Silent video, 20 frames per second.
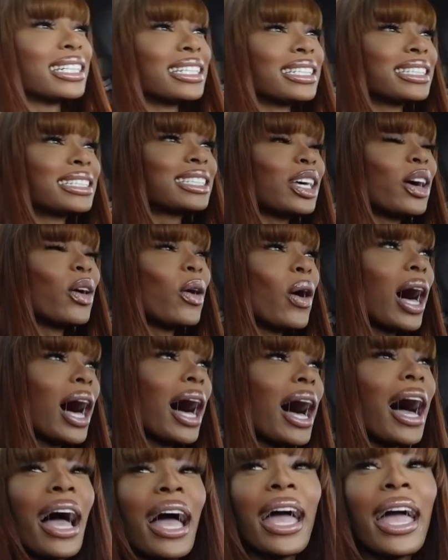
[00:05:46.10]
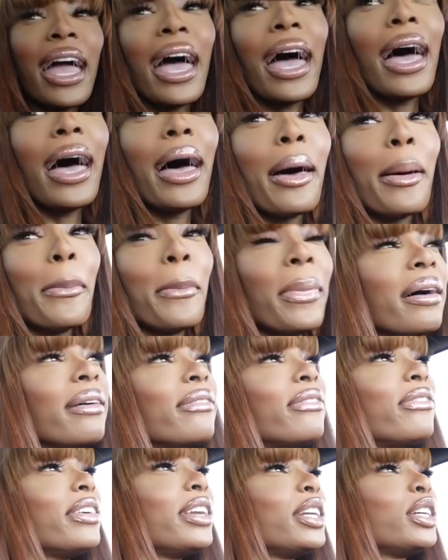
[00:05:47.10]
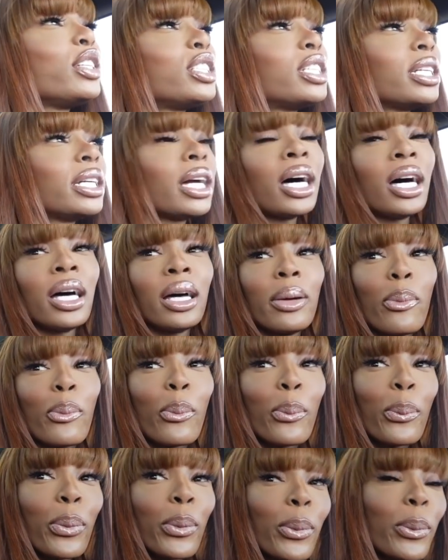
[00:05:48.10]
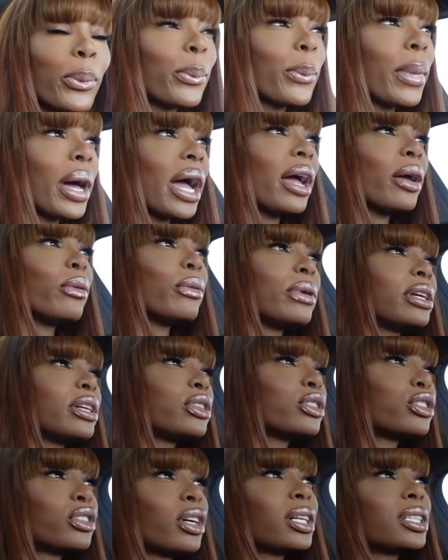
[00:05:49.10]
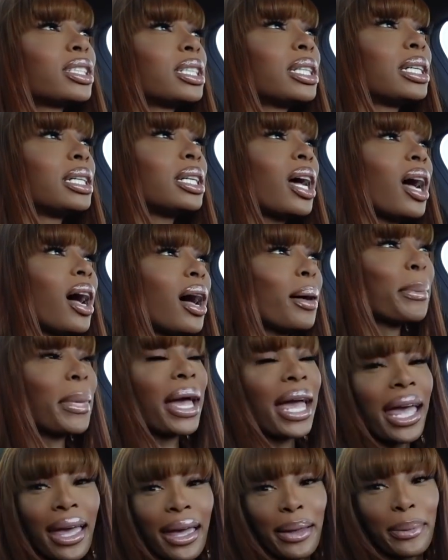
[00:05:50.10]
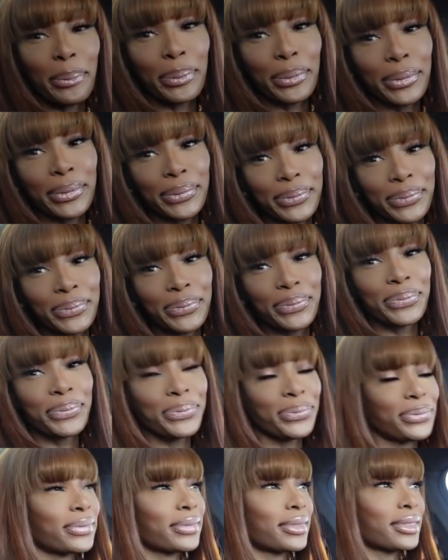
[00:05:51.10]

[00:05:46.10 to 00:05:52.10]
So I am finishing up my reconstruction on my hip.